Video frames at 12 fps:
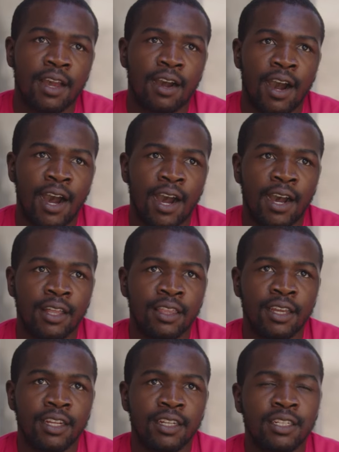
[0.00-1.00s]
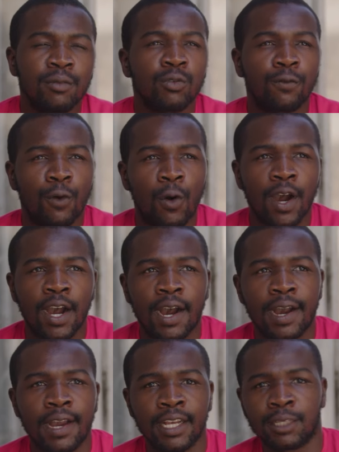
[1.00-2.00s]
Uh, then in terms of
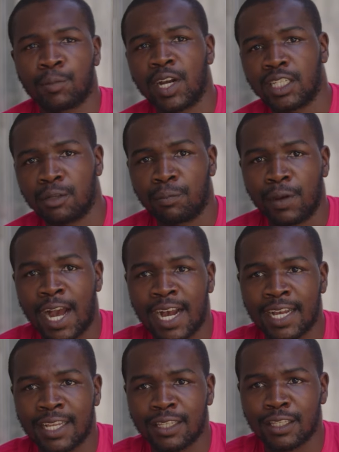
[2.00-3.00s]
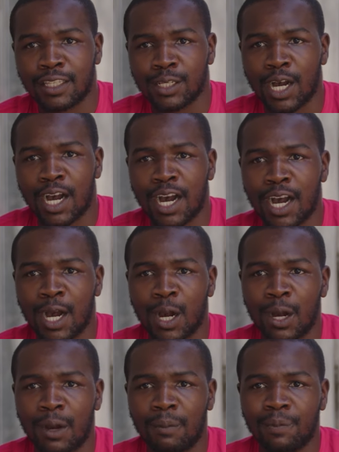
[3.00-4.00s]
our expansion plans,
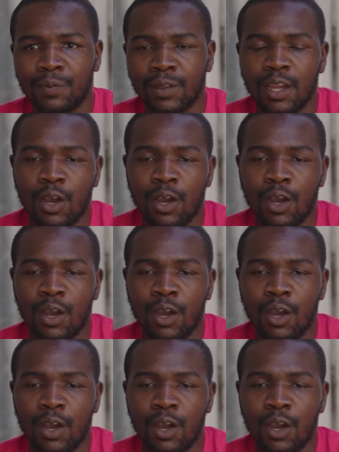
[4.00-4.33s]
um,